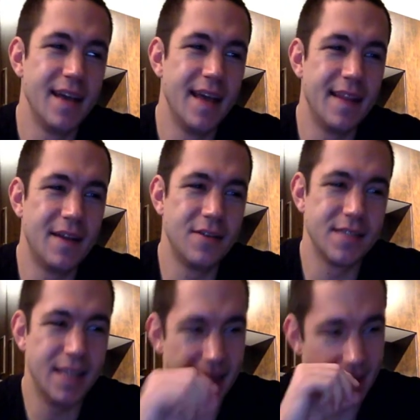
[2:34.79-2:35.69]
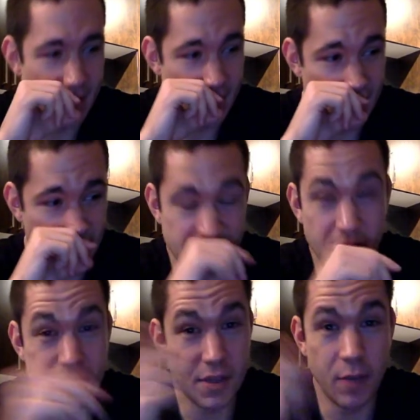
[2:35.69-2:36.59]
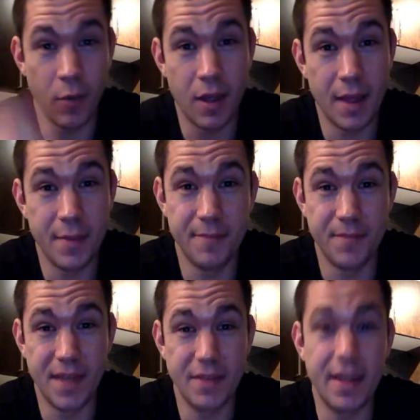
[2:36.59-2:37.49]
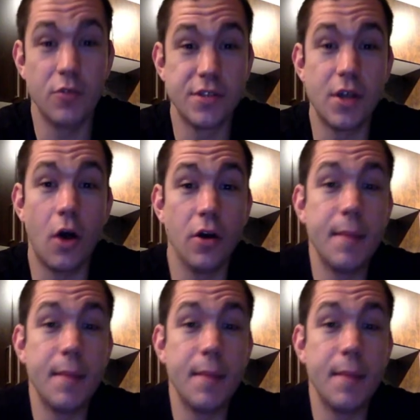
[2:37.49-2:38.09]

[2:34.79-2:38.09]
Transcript: And then I was like, I was also like, well, I mean, that that was all.